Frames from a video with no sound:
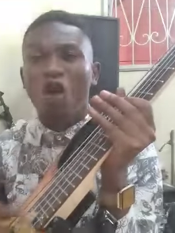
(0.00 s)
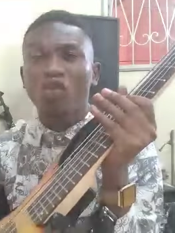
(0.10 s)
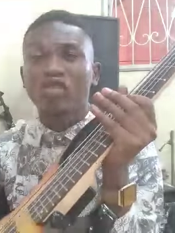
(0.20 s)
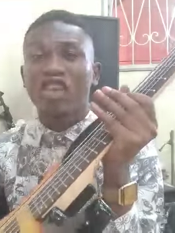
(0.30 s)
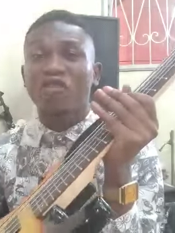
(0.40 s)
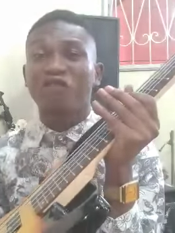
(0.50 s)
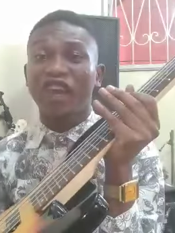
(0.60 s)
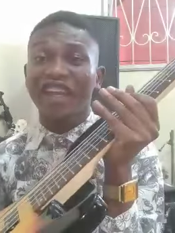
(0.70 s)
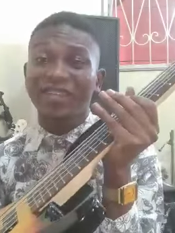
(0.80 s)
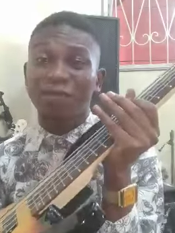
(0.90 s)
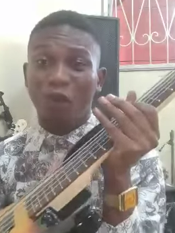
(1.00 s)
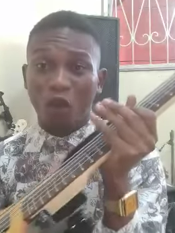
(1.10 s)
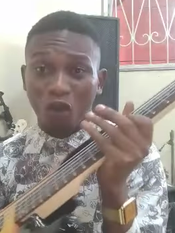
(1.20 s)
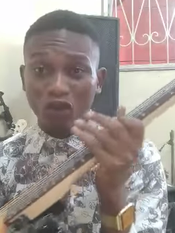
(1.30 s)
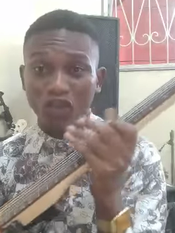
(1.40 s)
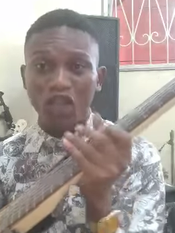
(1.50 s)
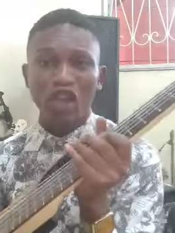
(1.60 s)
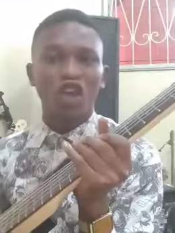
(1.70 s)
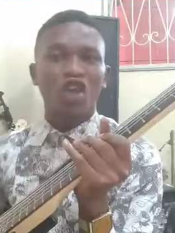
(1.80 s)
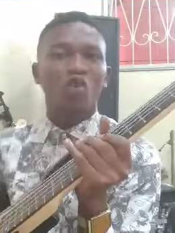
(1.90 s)
called the fretboard.
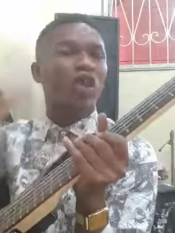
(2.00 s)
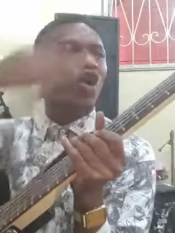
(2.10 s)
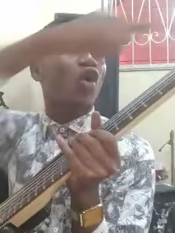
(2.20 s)
We